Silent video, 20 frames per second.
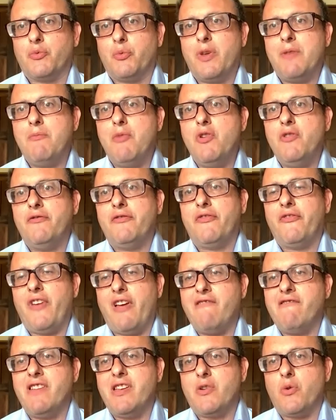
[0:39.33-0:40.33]
We moved
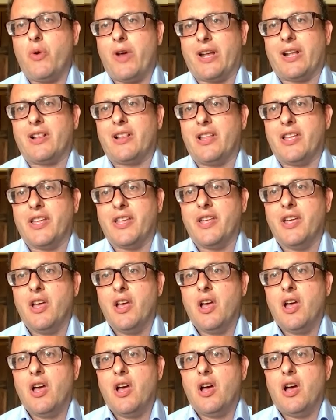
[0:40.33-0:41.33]
very quickly
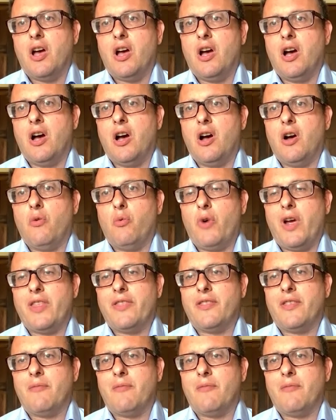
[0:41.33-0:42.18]
when